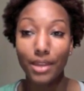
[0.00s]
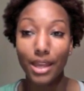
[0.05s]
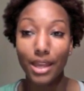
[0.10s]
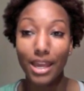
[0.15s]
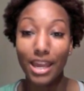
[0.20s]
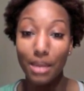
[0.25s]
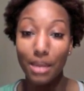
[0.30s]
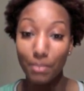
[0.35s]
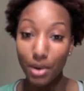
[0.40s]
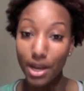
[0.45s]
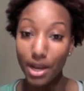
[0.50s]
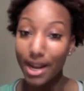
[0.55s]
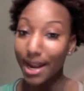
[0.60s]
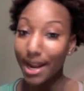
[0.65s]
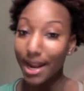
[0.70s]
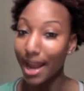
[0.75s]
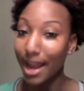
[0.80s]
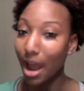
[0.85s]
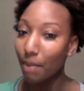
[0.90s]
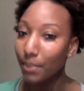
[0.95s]
input and
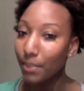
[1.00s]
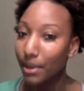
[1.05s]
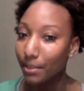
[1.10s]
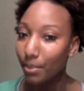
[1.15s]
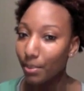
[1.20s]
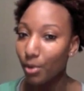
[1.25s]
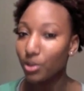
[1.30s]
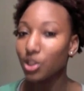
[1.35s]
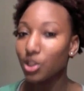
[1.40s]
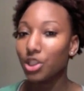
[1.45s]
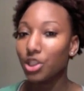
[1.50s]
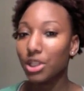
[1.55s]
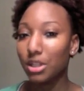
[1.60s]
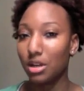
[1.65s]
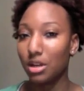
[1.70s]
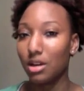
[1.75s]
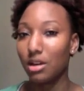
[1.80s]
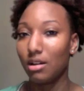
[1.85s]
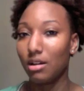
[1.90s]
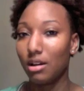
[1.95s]
output portion
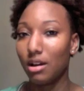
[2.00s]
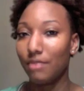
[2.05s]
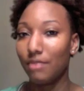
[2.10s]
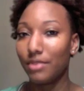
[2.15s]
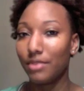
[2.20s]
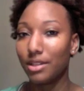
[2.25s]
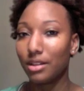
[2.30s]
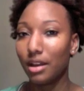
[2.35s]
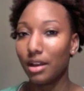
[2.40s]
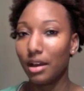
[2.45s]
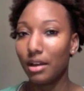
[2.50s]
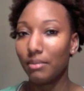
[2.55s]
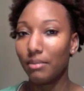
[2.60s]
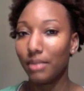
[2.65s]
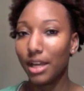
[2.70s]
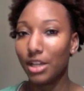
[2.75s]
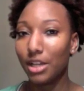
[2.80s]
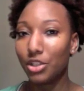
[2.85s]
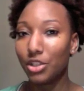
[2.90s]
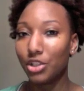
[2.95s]
of the
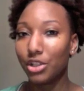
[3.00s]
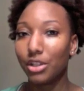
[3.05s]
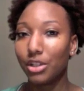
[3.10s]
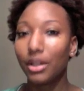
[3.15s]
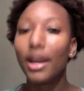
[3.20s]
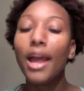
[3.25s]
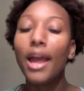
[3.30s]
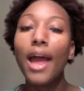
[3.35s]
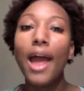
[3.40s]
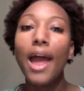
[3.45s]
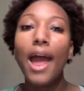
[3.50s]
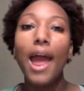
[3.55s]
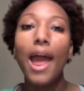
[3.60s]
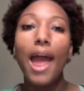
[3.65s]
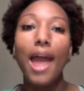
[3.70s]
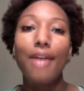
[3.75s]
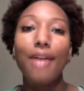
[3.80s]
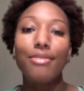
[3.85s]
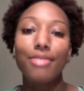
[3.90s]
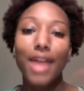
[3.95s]
lecture,
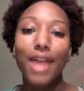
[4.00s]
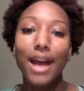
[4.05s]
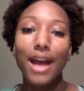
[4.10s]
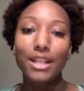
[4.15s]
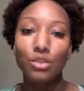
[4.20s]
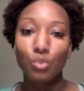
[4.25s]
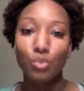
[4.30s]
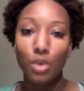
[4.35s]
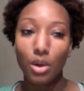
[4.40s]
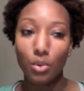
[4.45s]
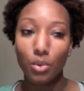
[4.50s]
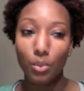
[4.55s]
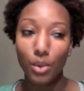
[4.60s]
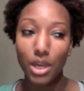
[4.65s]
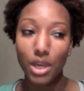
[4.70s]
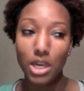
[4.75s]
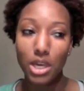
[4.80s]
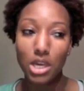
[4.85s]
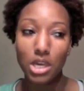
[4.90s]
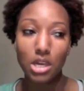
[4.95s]
and that's when
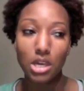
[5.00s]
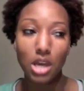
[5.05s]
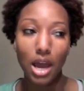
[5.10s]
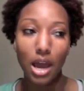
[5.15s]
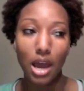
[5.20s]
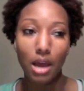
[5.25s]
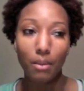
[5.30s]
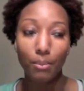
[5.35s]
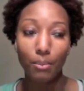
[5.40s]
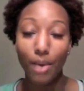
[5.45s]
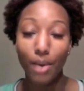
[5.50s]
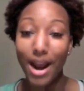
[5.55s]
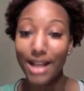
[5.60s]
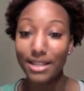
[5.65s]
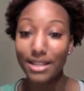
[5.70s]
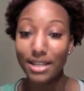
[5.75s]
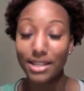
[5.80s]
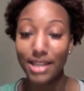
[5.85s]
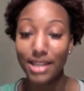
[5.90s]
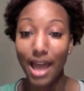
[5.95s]
we
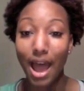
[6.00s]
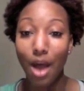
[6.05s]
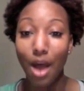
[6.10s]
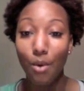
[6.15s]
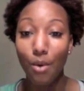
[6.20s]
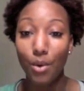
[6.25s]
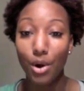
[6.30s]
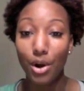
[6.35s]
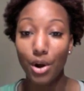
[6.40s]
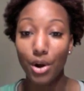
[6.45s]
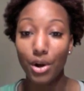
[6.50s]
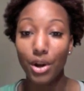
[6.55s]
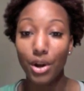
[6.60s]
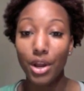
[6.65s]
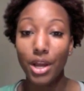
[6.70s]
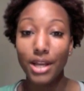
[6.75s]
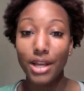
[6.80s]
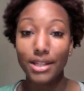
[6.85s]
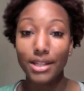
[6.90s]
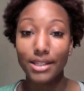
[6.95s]
practice our
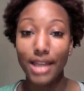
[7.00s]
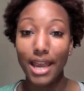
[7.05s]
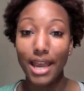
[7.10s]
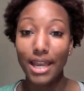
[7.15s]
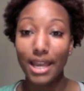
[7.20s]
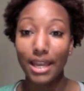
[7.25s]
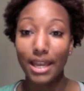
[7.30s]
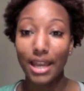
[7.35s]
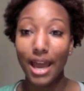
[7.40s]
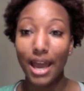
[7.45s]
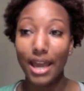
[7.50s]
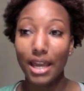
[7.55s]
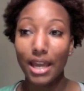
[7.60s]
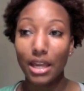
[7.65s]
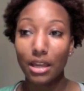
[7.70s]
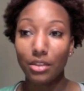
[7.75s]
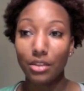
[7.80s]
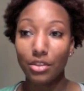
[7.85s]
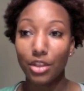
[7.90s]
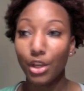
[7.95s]
taking,
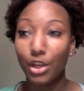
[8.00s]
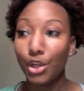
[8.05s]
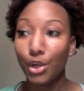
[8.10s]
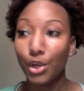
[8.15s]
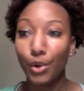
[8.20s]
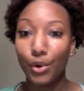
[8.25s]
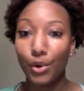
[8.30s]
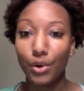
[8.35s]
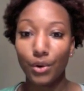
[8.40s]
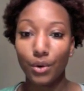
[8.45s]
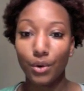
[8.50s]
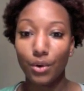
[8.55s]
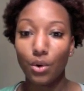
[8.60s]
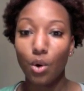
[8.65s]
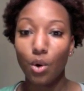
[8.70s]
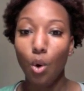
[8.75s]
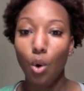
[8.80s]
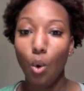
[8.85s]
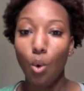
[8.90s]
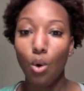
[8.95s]
like, the
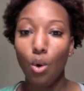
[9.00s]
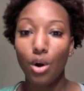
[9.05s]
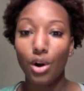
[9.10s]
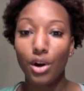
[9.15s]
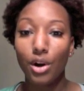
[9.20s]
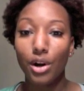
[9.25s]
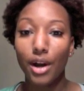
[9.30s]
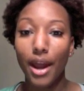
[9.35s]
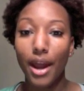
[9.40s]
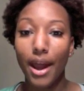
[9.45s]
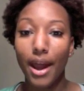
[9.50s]
urinal, or